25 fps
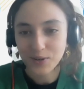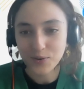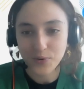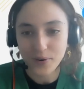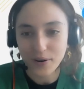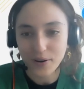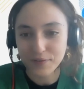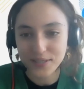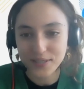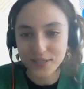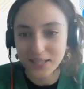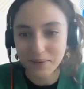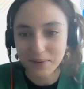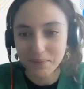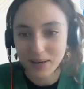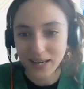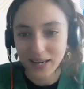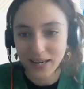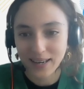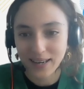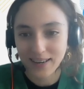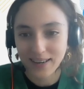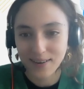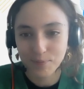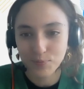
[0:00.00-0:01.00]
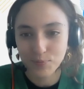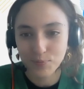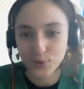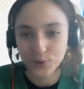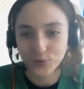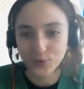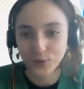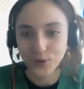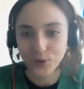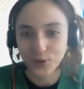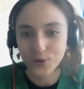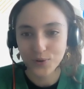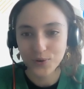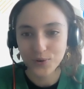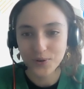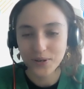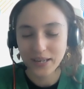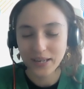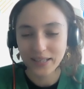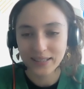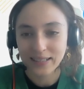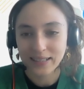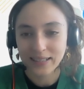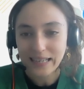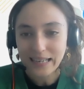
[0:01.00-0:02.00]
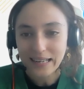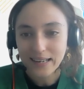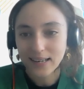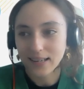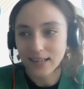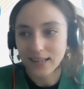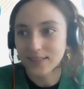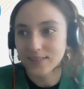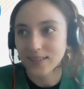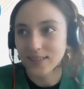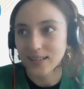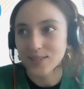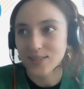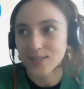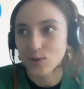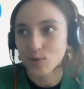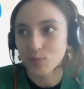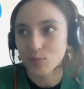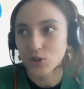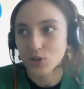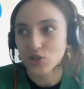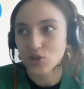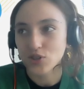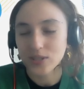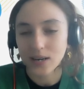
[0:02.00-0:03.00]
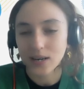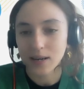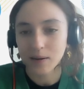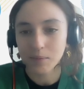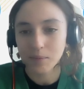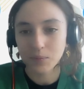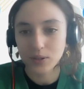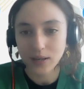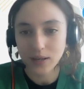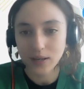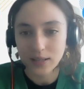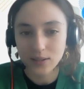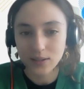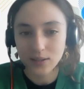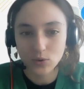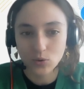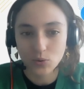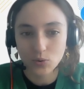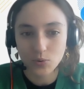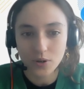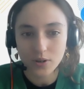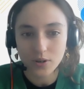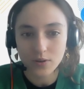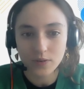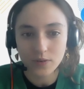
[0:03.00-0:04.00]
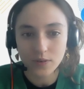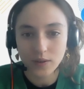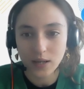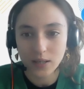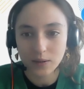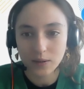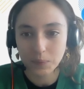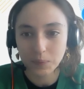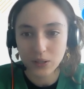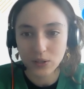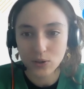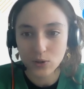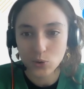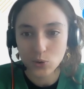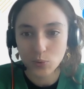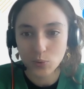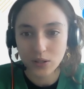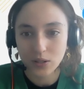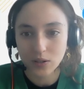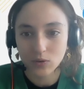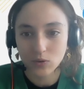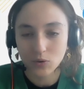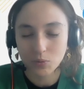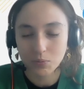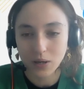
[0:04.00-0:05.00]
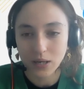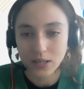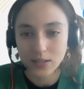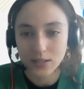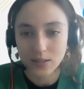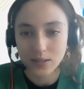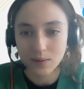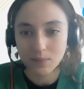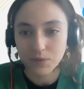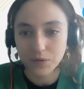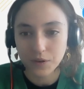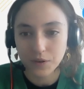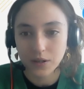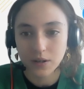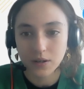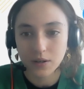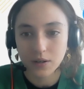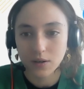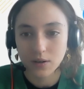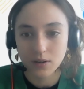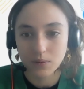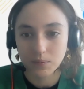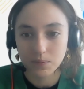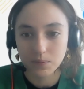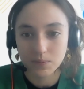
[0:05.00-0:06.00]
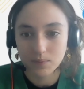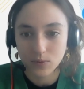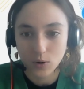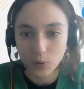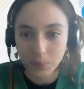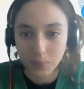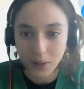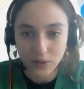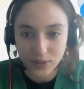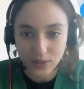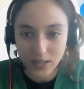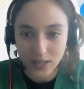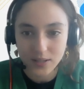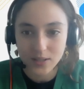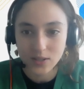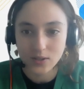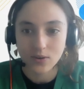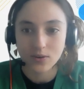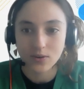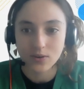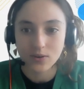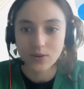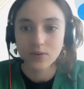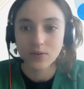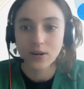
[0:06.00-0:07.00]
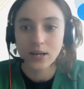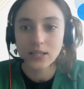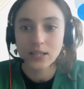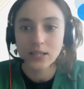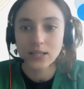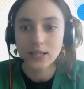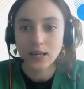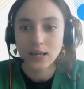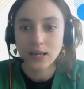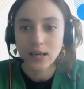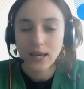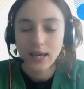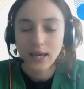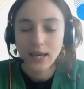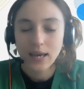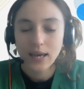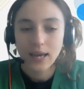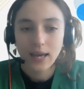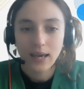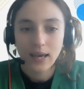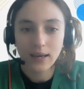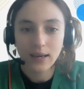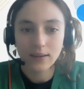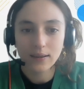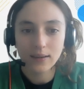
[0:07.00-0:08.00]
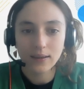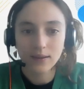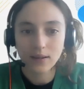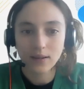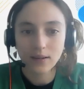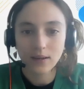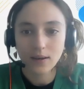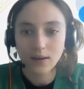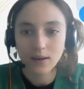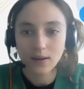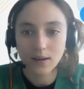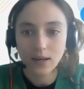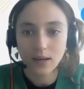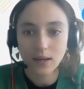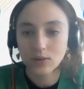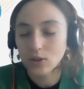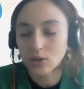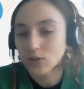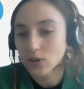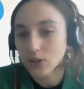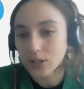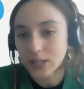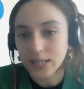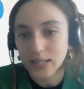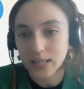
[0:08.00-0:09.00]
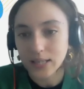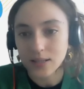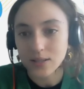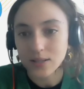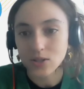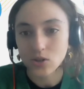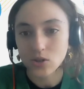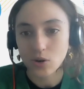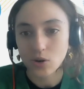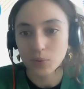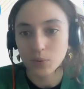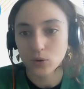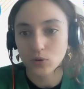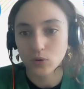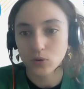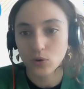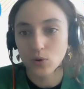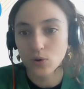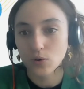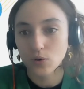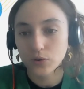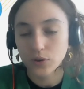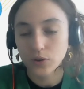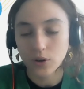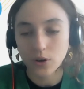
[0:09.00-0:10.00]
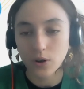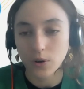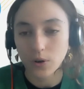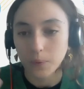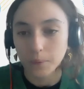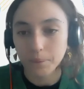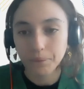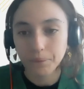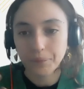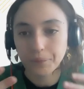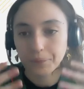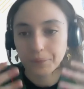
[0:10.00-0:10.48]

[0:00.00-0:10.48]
crafting my protocol and it takes so much time, but I need to work on that because we need to make something about cancer, right? Yeah. And not only cancer, but all of the